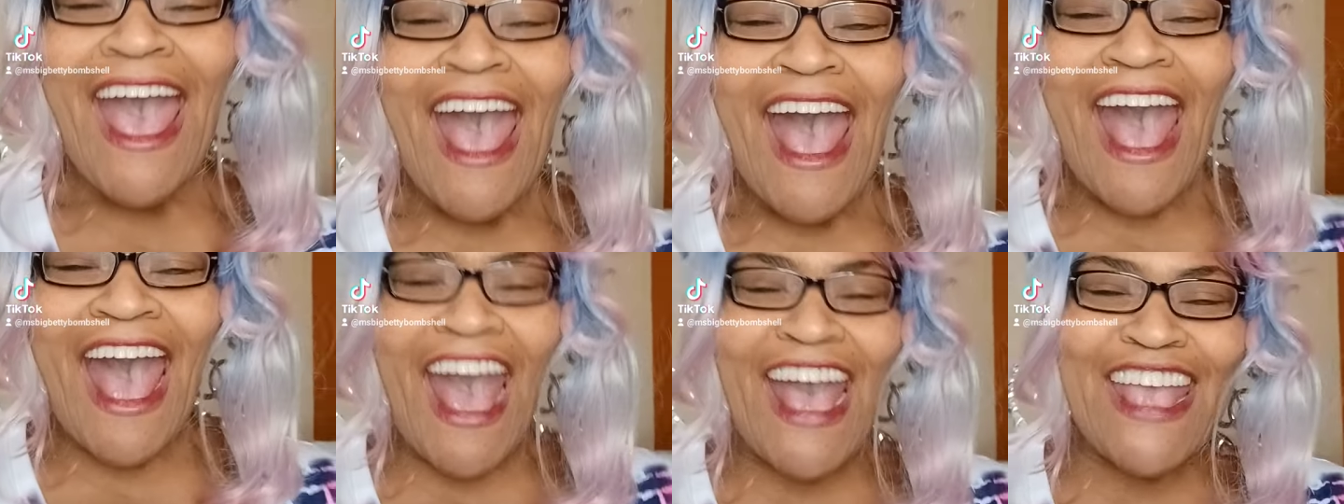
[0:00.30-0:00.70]

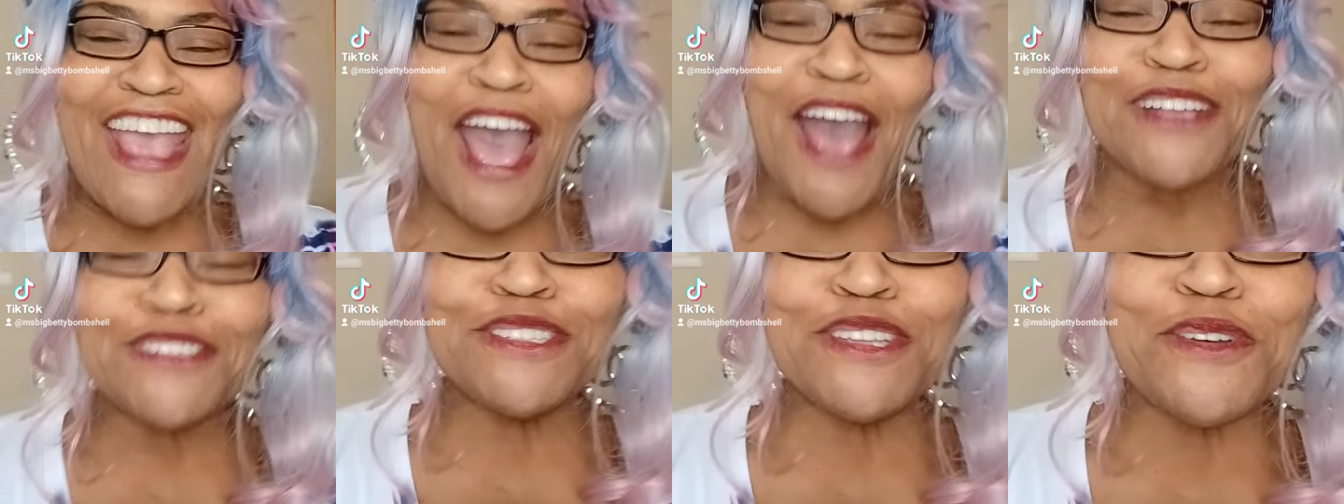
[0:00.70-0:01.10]

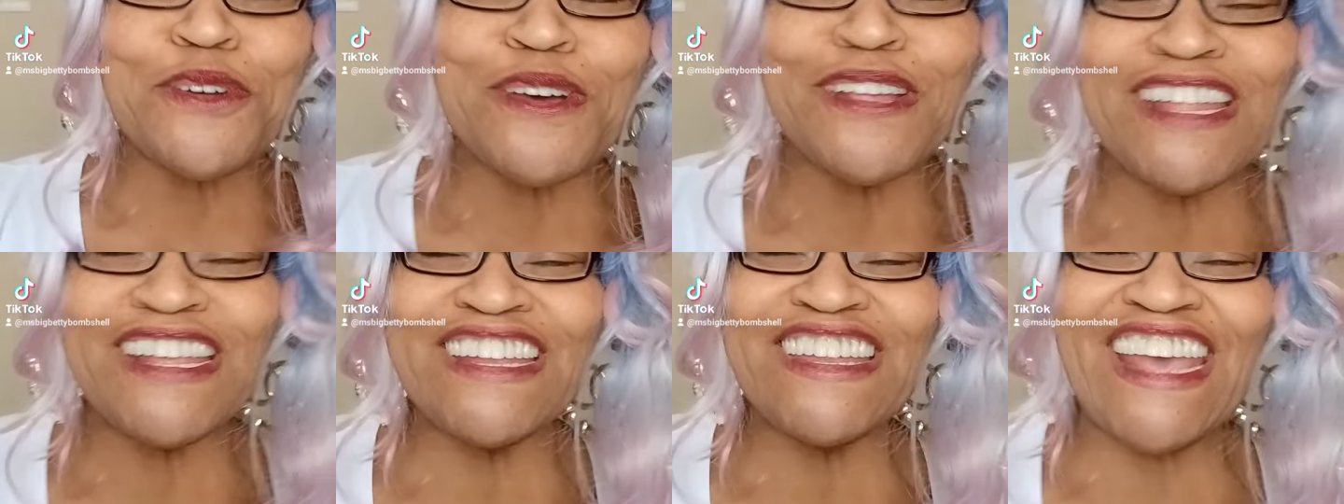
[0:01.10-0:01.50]
How y'all
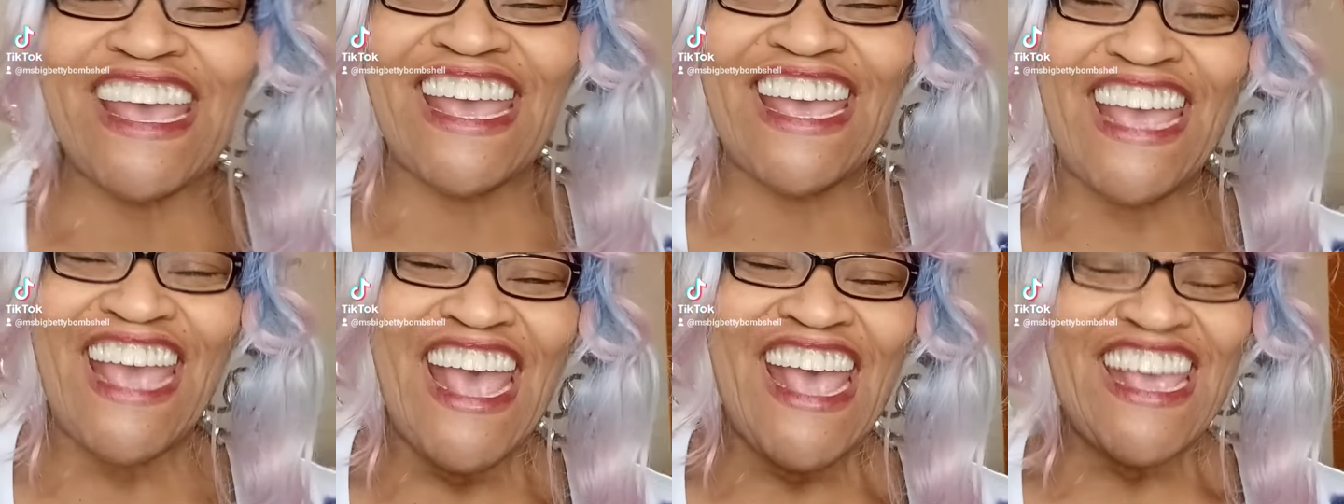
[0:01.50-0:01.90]
doing
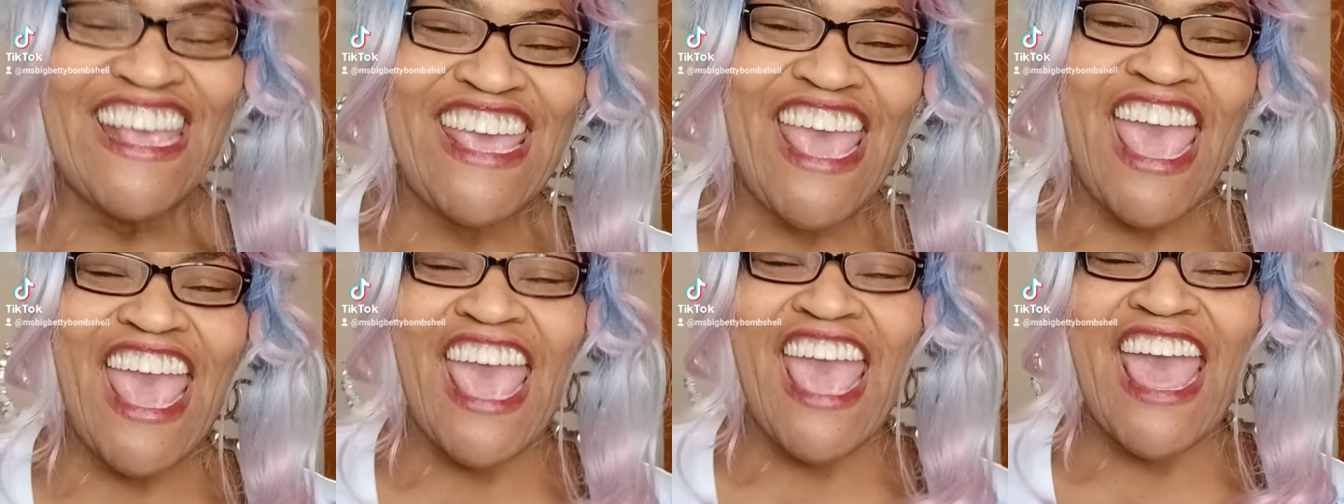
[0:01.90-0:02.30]
today?
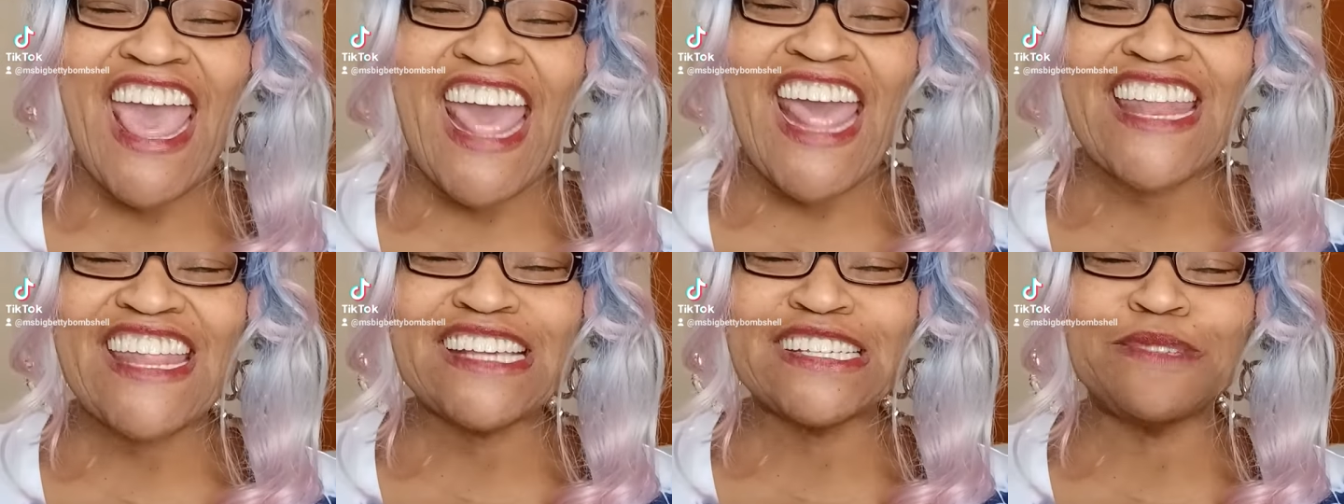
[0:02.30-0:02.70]

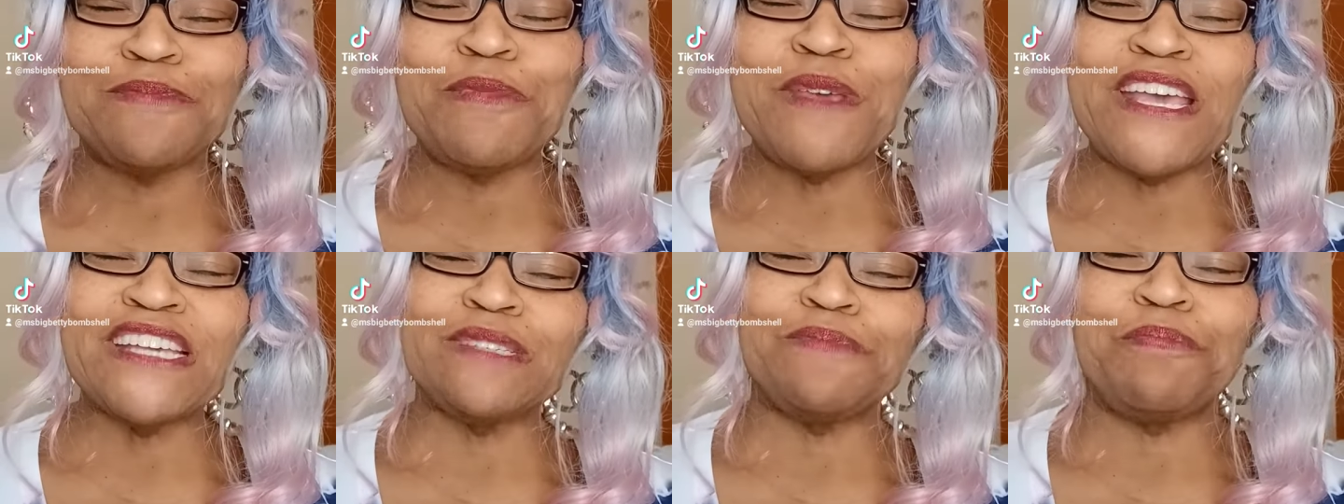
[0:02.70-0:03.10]
Yeah, this
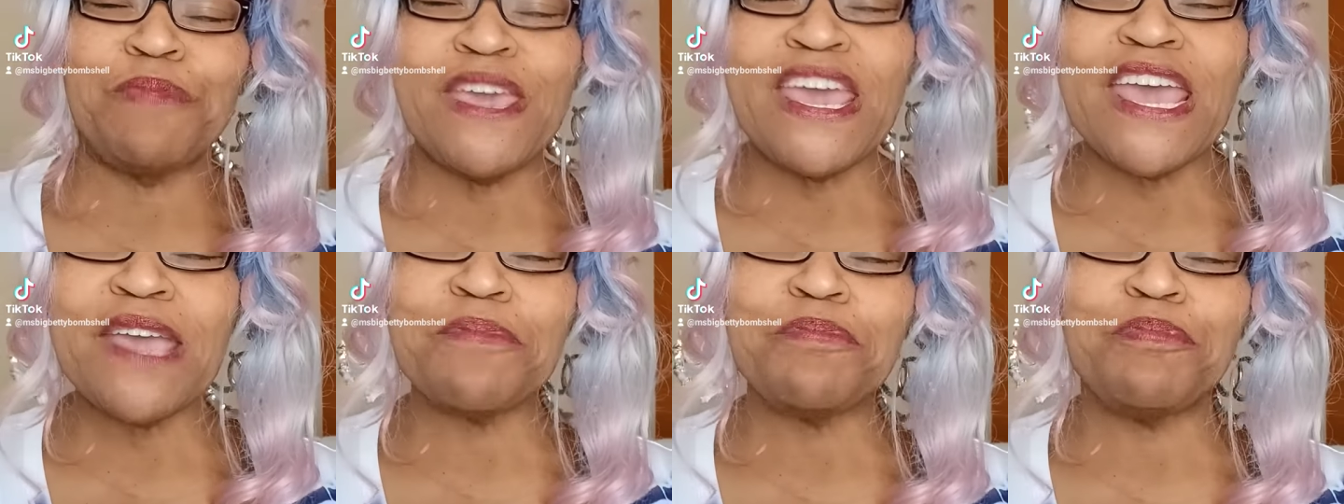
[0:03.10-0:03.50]
Miss
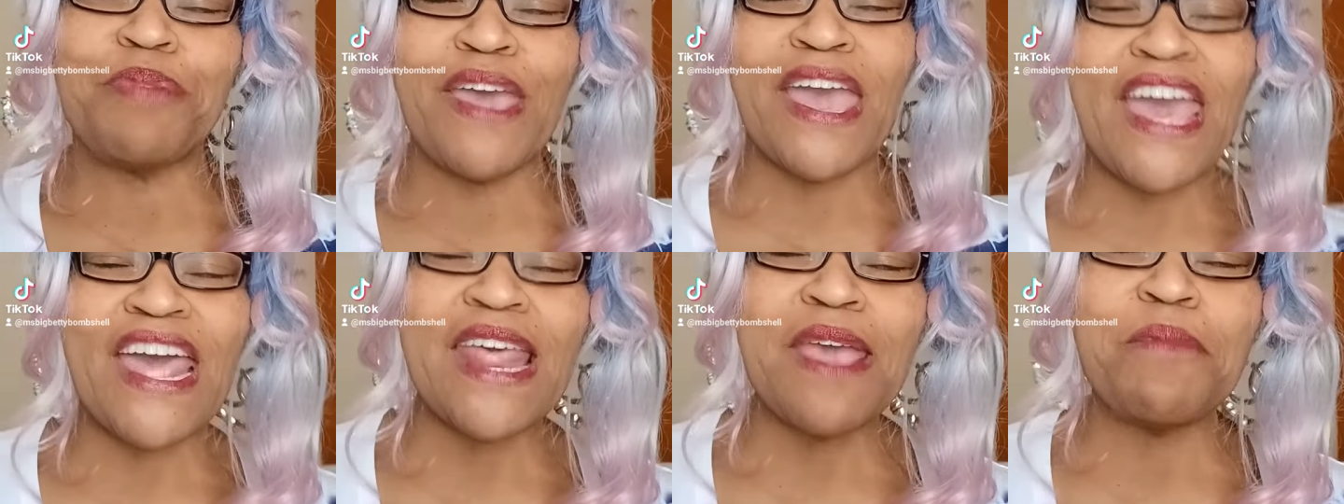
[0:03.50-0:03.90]
Big
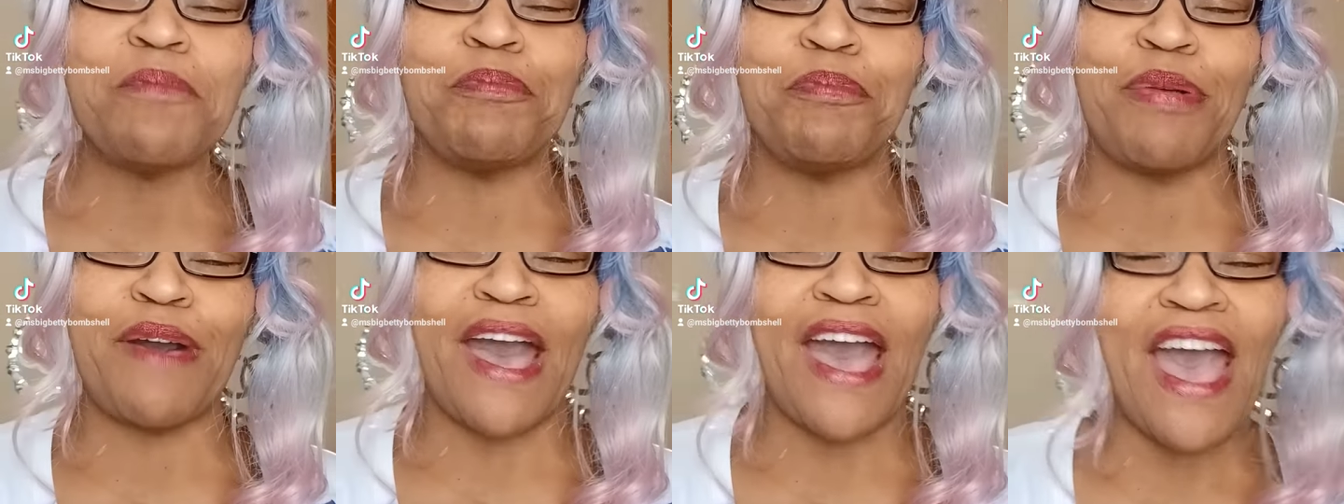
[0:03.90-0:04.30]
Betty
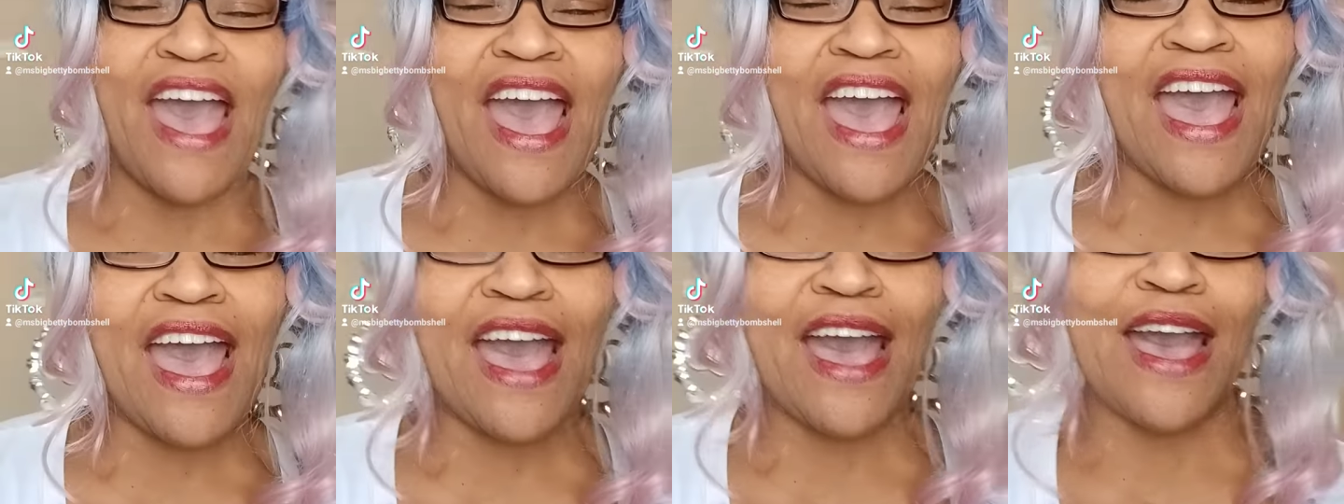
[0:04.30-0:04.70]

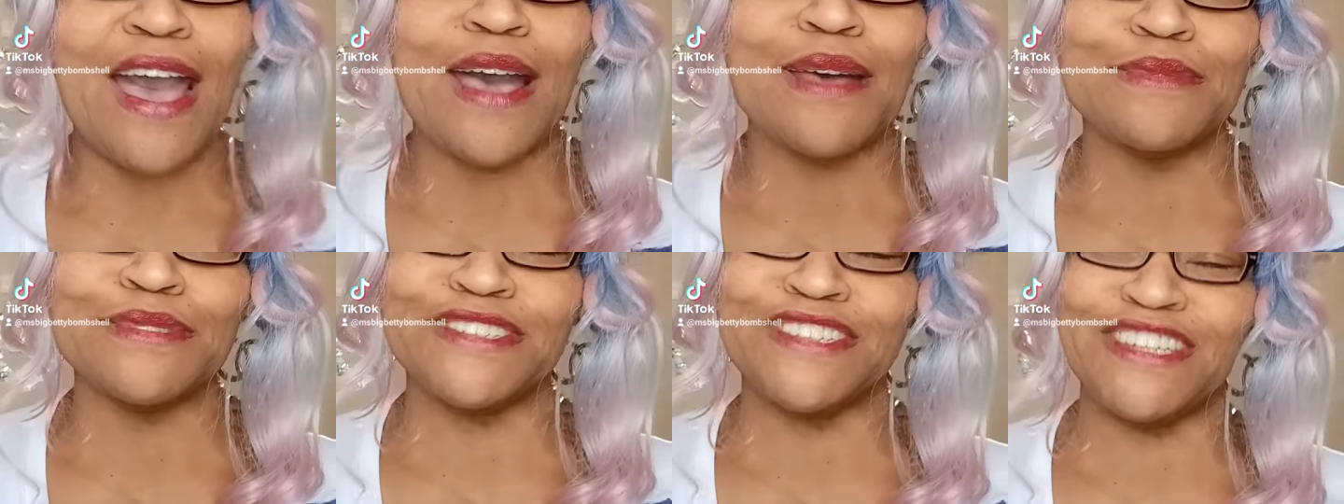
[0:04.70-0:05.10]

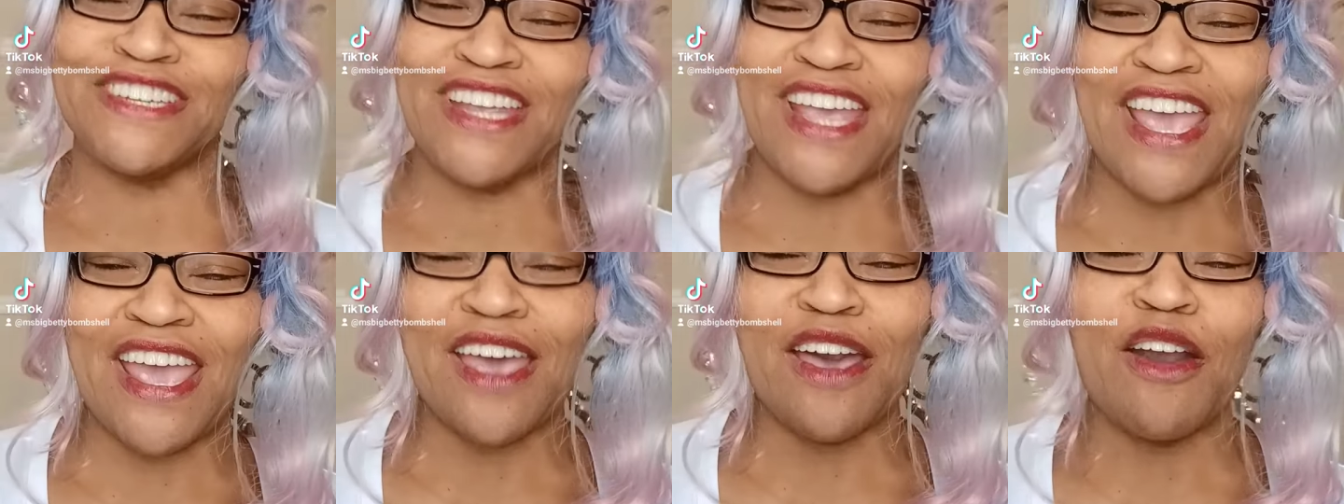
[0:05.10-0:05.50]

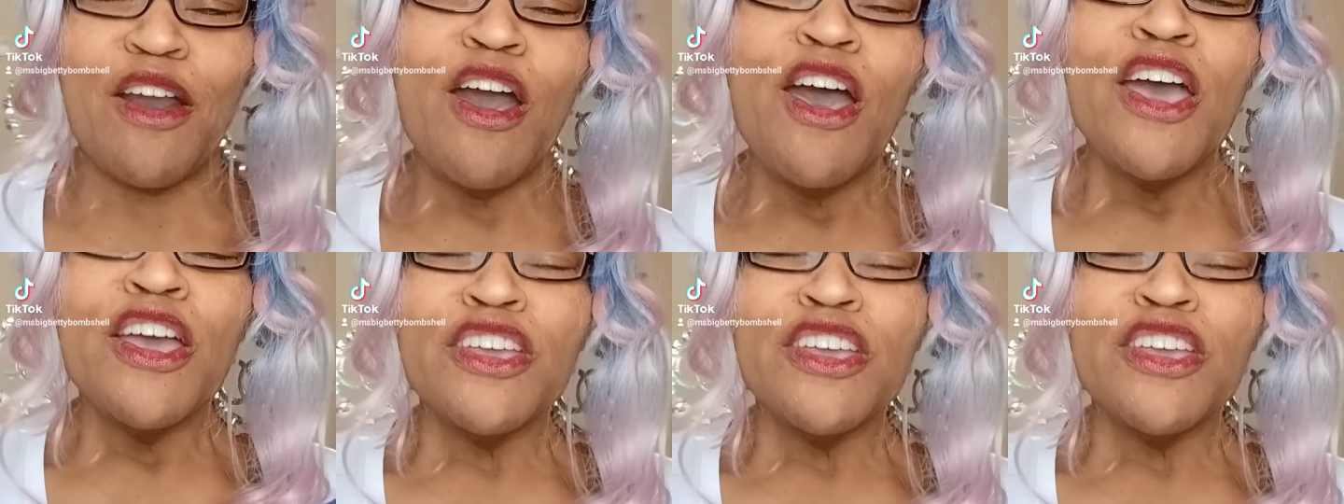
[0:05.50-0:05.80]
Bombshell.